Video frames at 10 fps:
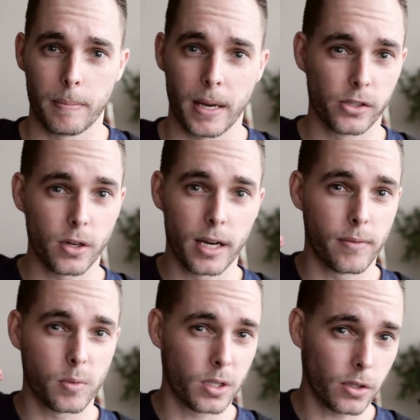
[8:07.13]
blood sugar
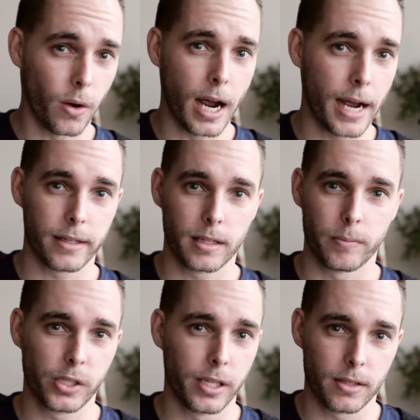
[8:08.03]
levels were so high that the
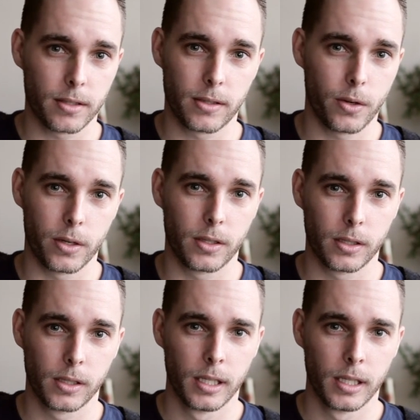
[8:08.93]
machine just couldn't.